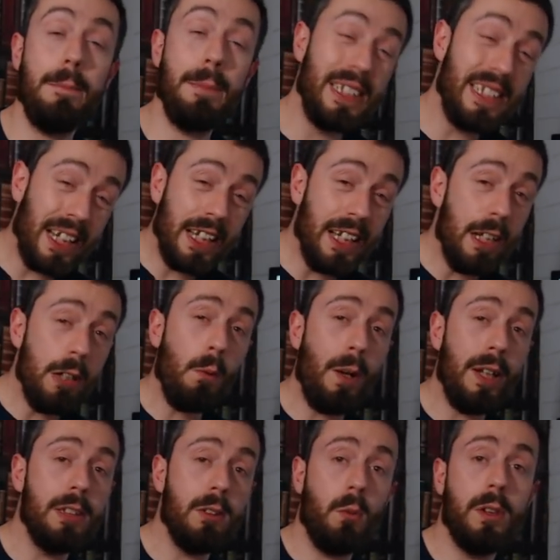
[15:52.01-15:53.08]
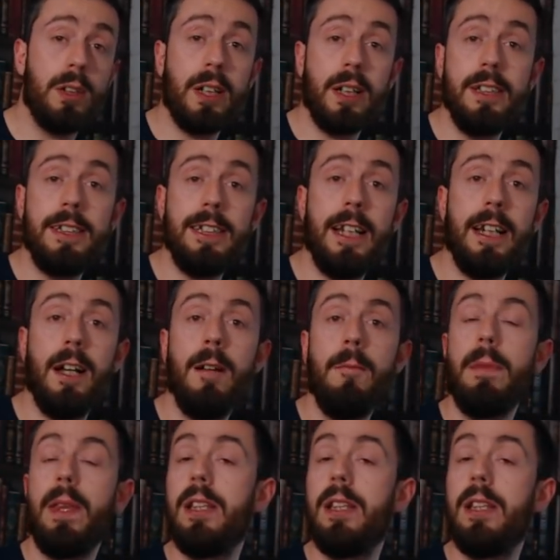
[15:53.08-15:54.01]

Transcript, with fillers: particularly ones that want to consider